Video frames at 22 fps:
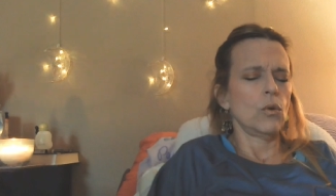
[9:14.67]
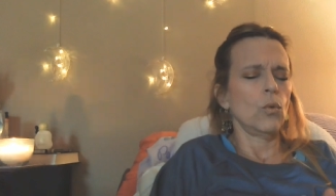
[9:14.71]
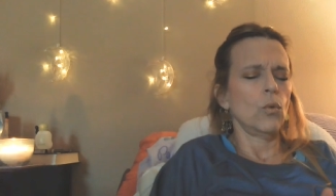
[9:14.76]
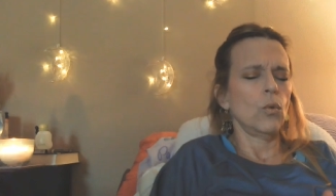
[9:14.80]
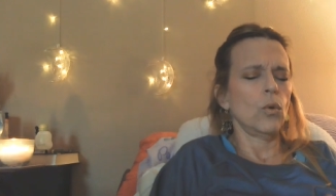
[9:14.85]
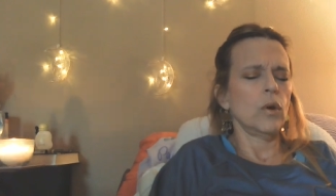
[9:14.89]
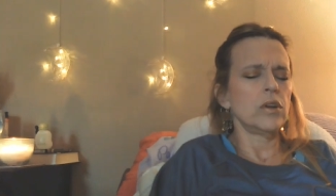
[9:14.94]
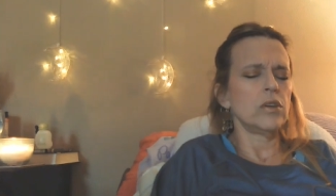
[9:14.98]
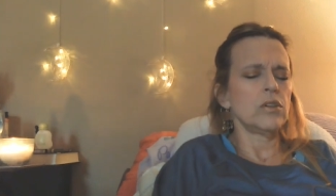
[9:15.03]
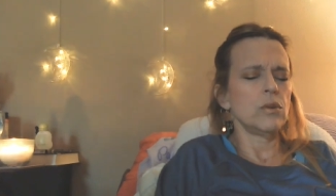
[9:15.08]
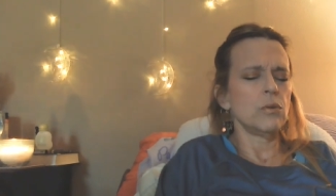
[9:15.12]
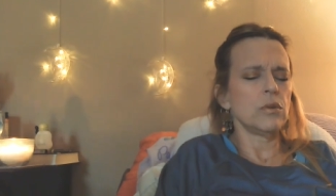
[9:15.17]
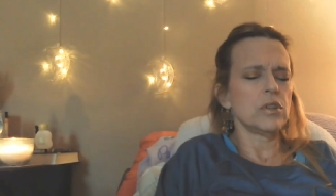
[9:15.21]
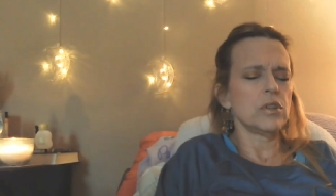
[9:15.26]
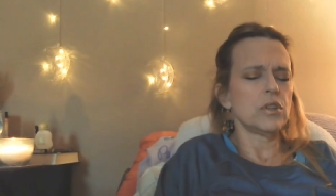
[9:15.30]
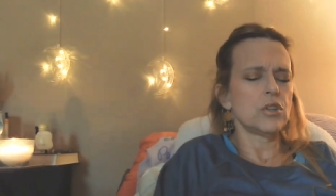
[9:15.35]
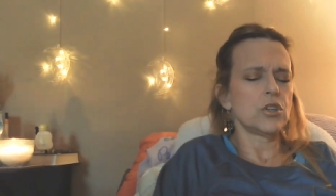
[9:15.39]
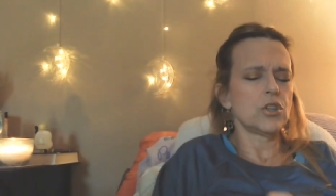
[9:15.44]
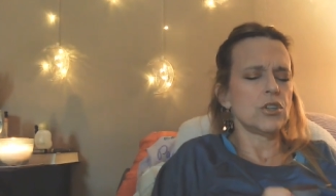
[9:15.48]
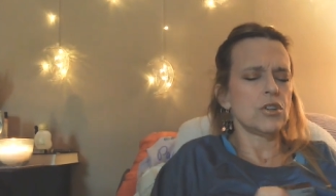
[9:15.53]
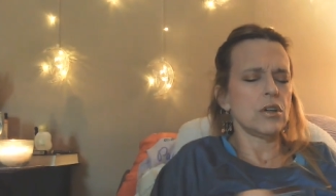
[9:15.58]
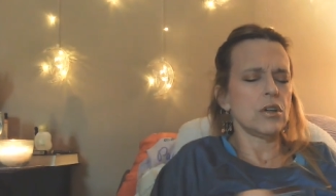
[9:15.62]
What do you want to
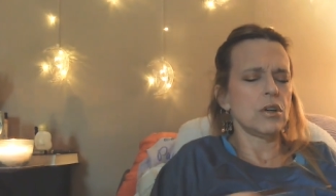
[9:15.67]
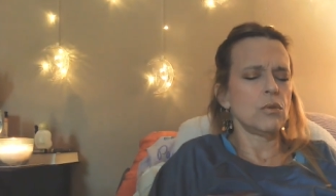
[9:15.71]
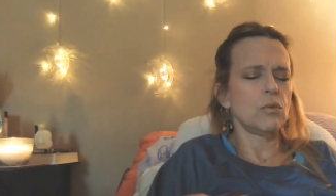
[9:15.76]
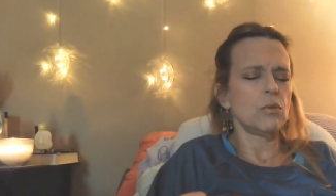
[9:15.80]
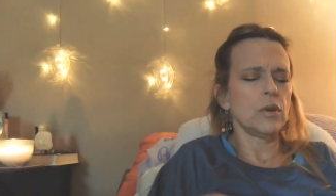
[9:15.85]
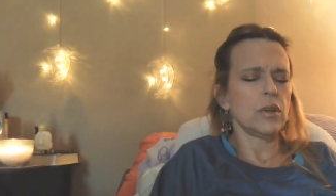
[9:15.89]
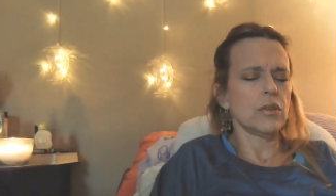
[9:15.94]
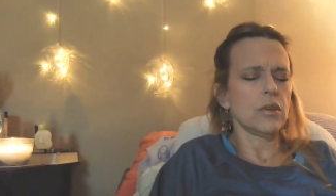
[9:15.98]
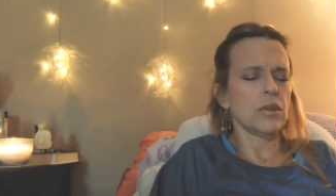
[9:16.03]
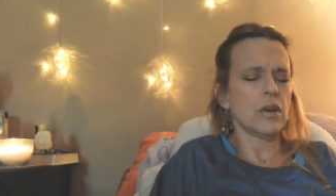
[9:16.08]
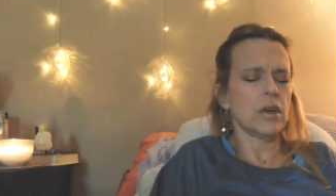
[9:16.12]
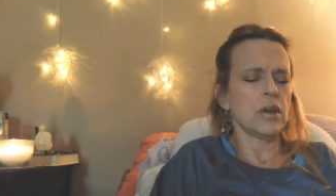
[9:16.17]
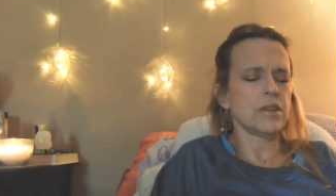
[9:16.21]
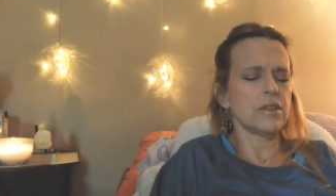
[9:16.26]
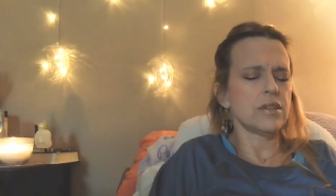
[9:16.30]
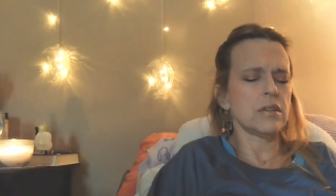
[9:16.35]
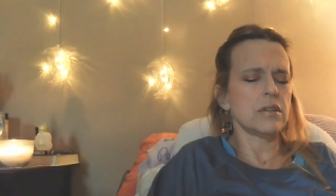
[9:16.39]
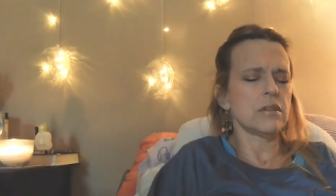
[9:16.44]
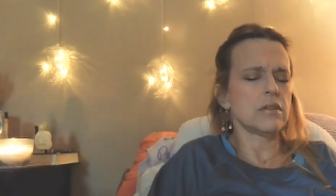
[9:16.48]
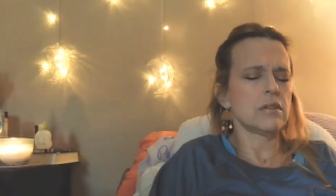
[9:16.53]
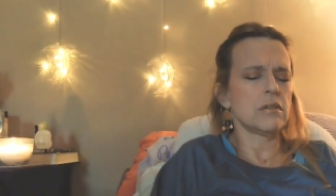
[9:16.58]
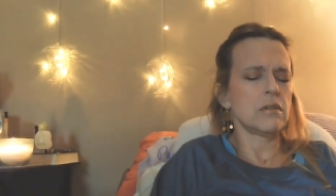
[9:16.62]
share with
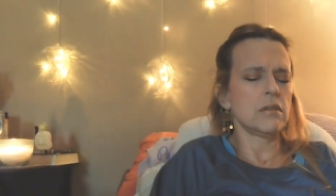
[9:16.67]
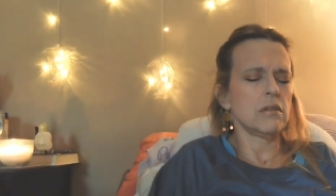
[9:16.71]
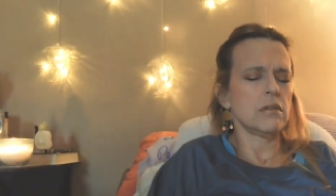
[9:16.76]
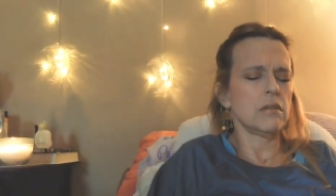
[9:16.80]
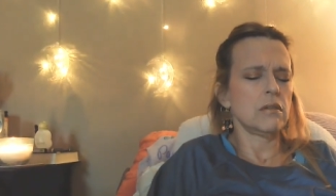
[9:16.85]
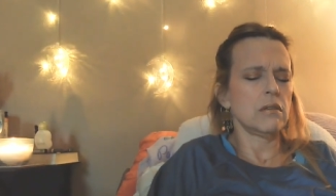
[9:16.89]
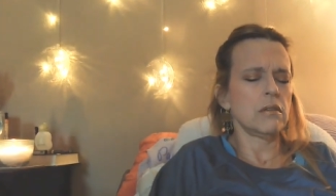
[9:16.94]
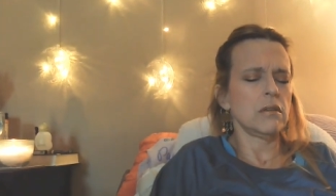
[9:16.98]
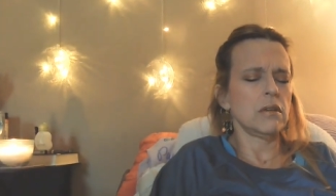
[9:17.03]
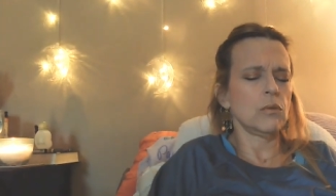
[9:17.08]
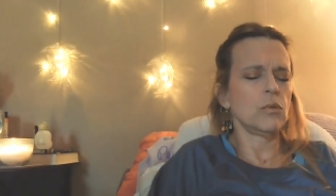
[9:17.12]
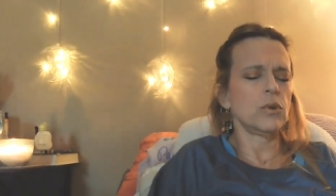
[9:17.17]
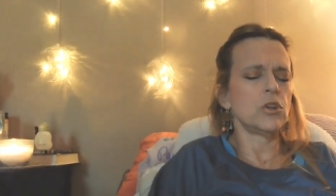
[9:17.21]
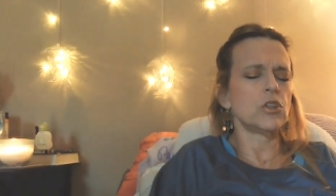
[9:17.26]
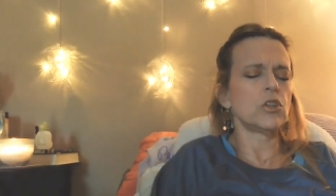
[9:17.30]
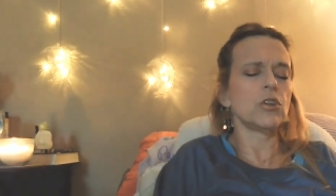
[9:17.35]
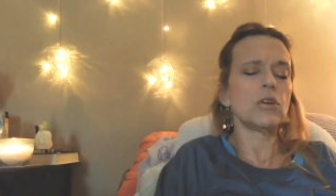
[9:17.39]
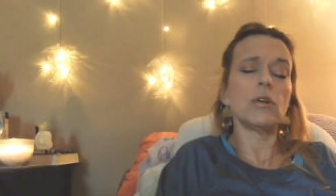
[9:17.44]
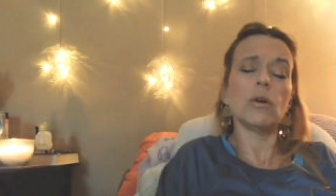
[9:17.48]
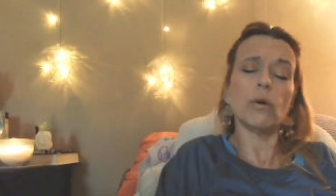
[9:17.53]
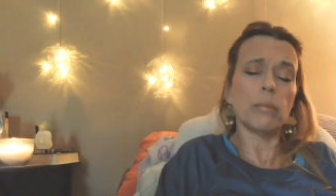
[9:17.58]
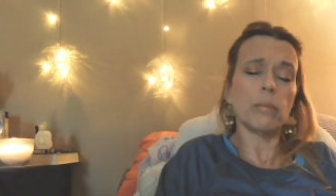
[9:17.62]
us that we
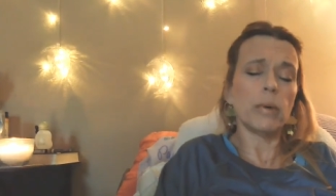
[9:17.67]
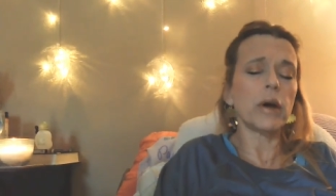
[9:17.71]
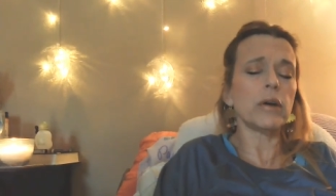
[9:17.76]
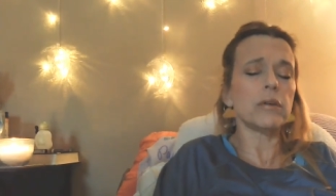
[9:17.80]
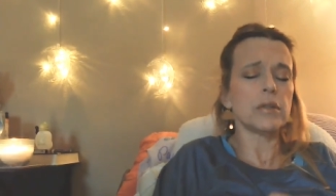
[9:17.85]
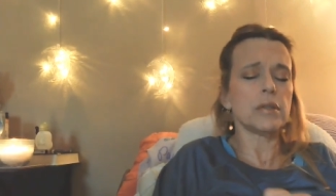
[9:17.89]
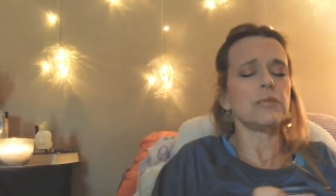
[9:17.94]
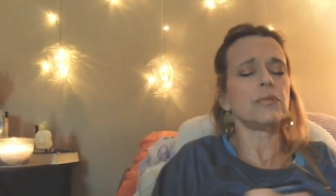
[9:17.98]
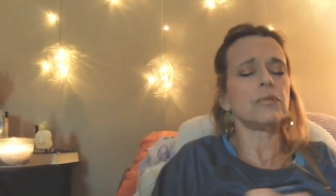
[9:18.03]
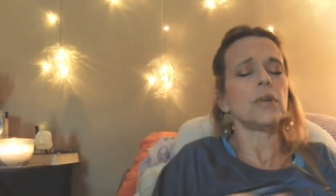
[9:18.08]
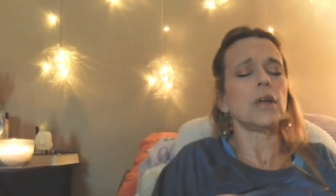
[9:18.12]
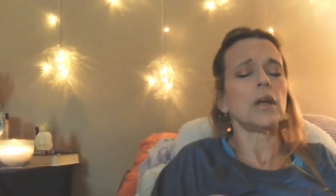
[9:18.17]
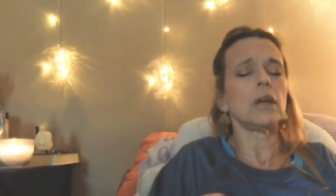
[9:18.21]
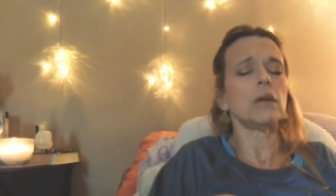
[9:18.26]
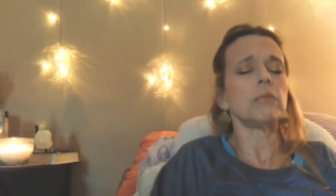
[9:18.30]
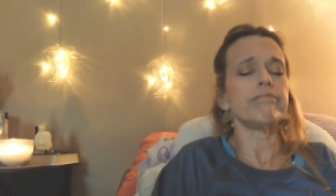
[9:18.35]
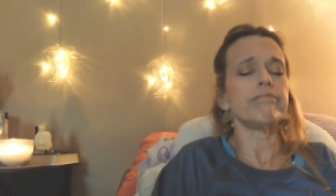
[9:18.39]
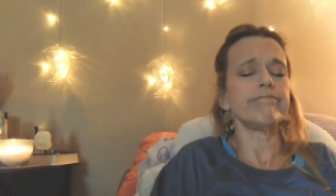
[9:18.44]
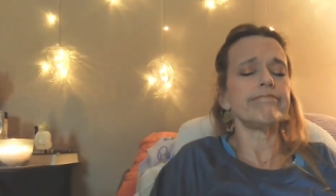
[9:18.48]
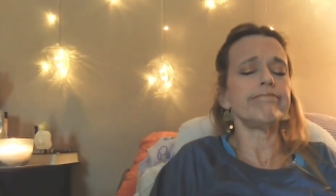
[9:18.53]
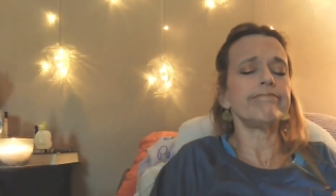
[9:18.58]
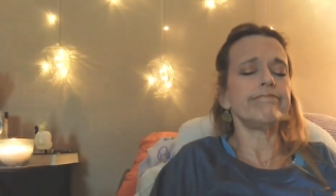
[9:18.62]
should know about Tiffany
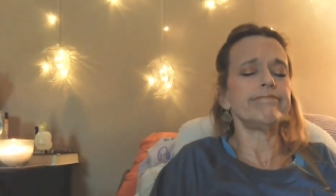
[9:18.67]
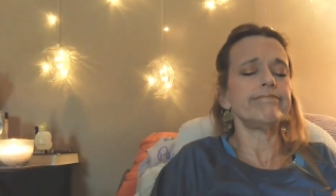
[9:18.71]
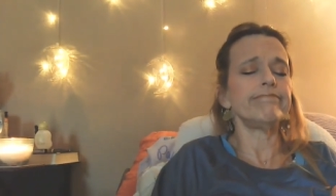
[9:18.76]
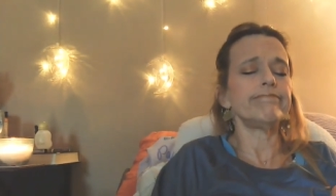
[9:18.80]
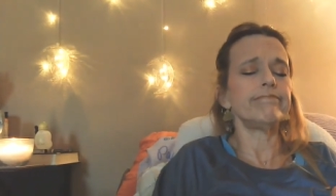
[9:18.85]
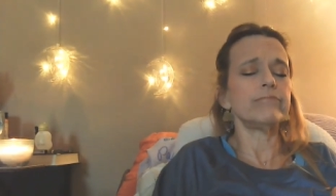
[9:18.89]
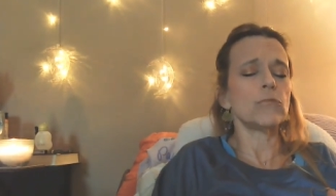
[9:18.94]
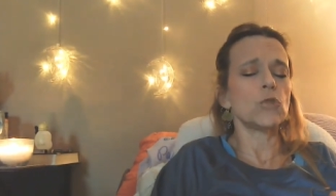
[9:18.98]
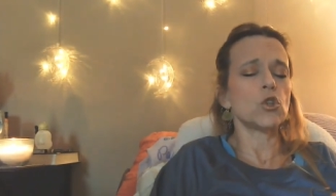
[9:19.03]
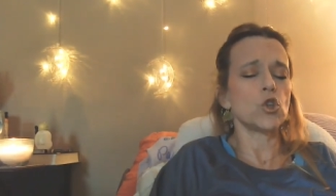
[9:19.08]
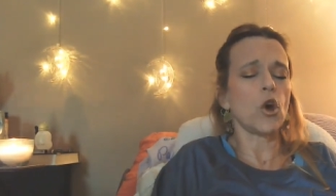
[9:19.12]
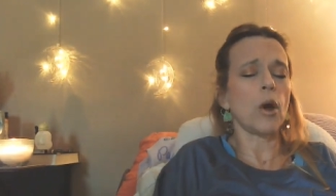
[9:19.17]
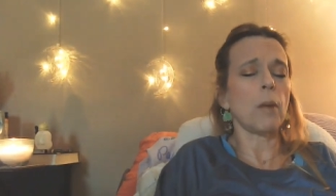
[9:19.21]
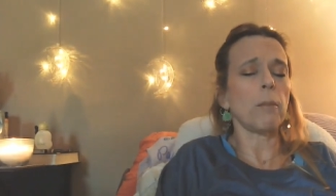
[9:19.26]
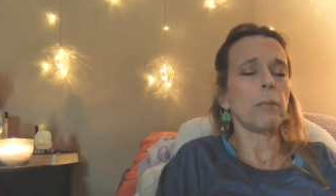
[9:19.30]
Trump.